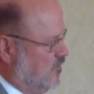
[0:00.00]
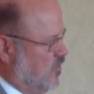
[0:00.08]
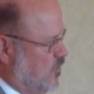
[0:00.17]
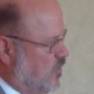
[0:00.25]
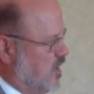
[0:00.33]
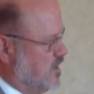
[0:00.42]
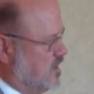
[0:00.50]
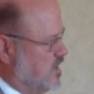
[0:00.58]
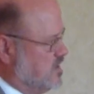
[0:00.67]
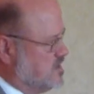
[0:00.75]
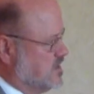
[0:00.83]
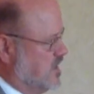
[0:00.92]
for what it
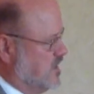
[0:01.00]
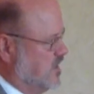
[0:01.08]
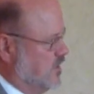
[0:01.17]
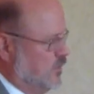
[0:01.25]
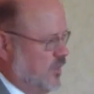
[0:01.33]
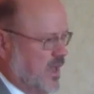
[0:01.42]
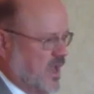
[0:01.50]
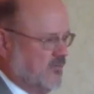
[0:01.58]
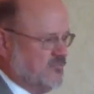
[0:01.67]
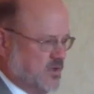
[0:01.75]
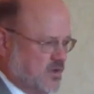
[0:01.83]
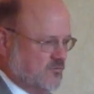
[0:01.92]
is that, you know, we
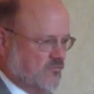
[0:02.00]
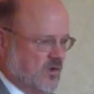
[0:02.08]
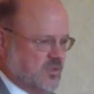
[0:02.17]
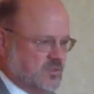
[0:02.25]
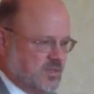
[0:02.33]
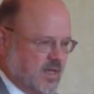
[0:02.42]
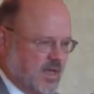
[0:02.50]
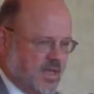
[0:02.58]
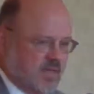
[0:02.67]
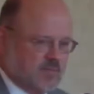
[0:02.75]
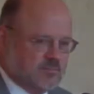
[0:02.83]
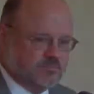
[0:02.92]
have to confront
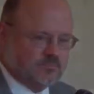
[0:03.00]
today.